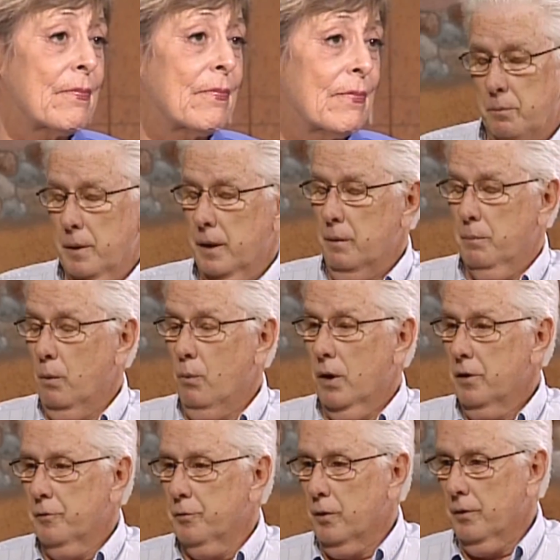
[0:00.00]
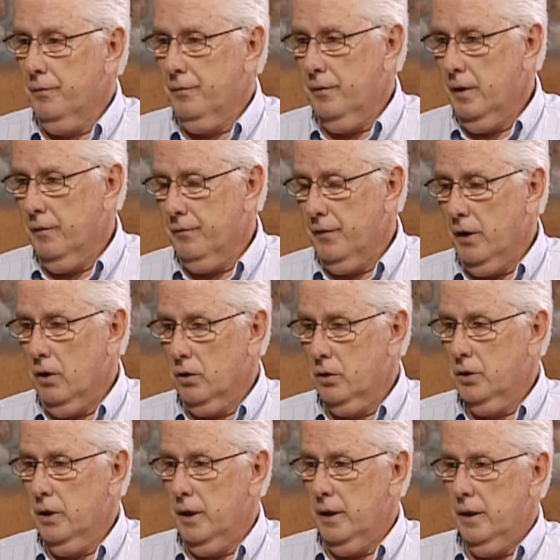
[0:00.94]
Right. Yeah, it'd be wonderful if they all
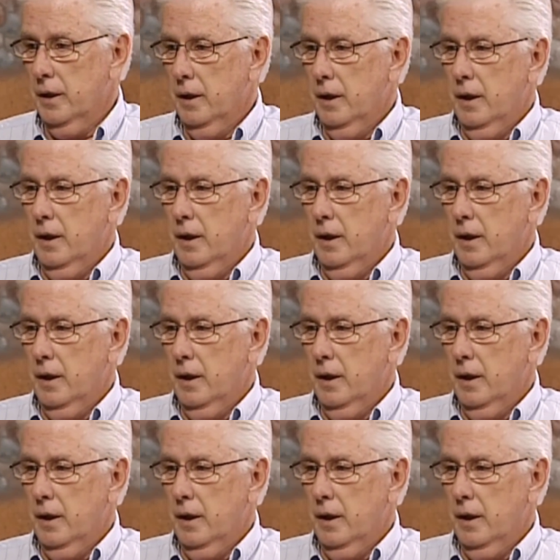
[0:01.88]
could.